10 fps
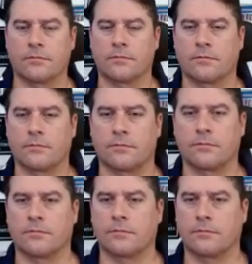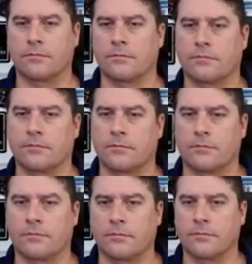
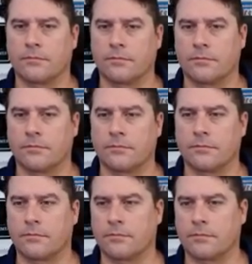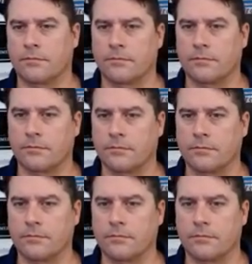
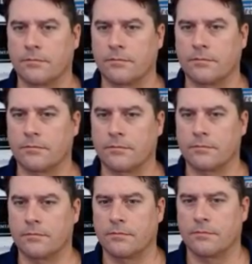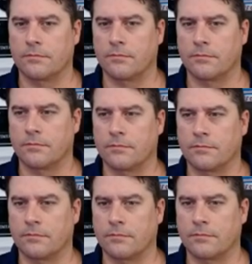
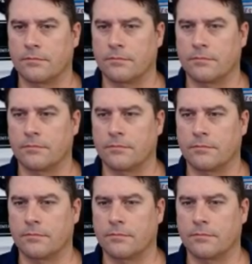No words are spoken by the person on screen.